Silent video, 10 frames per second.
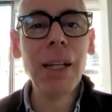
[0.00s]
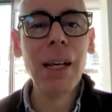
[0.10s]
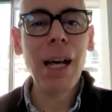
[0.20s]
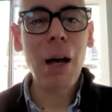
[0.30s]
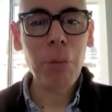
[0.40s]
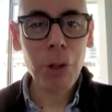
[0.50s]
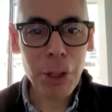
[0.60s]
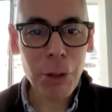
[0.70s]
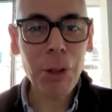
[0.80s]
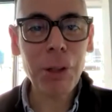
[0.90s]
I'm going to
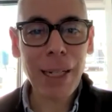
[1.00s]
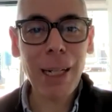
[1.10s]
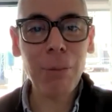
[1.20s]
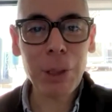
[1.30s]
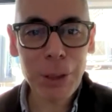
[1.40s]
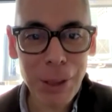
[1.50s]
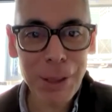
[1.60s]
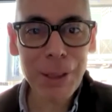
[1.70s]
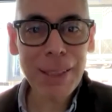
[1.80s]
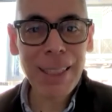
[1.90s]
record a couple
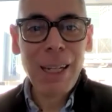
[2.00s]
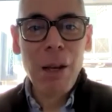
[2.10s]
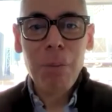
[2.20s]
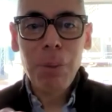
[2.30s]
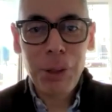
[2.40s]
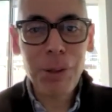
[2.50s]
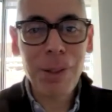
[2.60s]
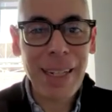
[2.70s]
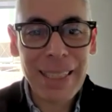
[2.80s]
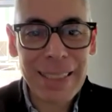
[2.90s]
songs, put it on
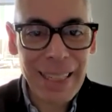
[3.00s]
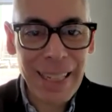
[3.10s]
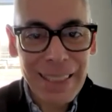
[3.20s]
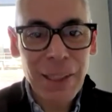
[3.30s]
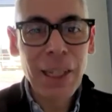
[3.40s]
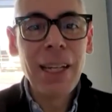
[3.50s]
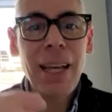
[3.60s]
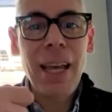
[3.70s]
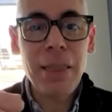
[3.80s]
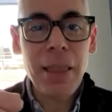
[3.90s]
a cassette,
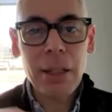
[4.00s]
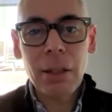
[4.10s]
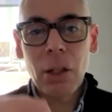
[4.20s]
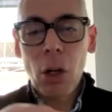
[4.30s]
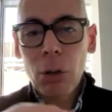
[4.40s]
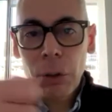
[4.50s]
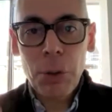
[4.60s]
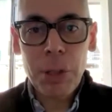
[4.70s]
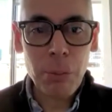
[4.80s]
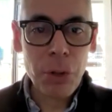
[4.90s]
and then go to
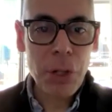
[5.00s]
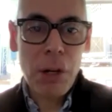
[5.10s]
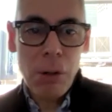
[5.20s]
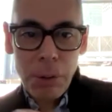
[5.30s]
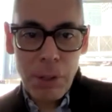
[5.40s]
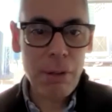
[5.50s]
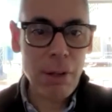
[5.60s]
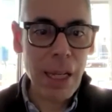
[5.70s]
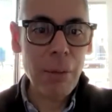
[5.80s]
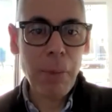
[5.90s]
some shows
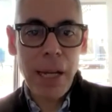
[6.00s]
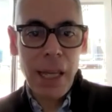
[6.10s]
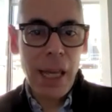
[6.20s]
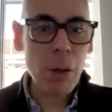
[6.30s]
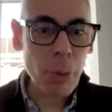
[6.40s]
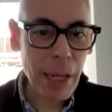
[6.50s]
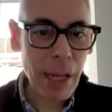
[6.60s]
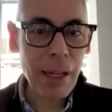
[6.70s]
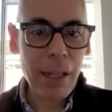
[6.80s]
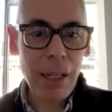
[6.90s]
in my
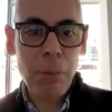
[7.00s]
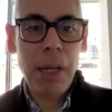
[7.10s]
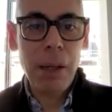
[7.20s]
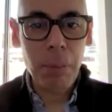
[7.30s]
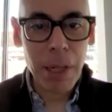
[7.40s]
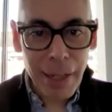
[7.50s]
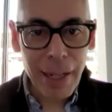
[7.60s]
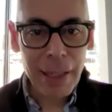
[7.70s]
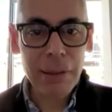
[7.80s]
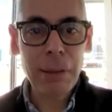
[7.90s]
area, in my
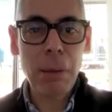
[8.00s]
market, in